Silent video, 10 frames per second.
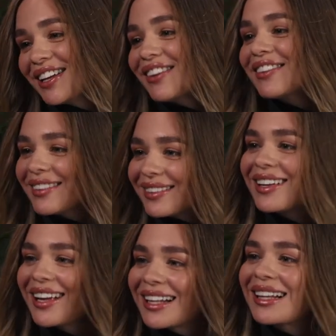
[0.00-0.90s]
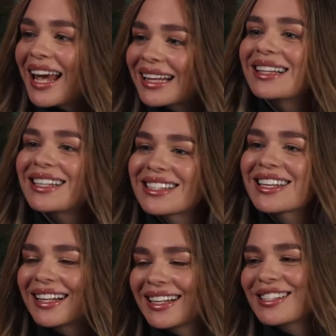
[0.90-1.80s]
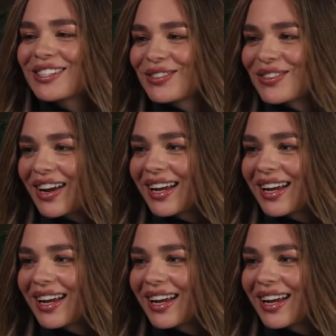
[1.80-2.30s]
I was trying to find this balance.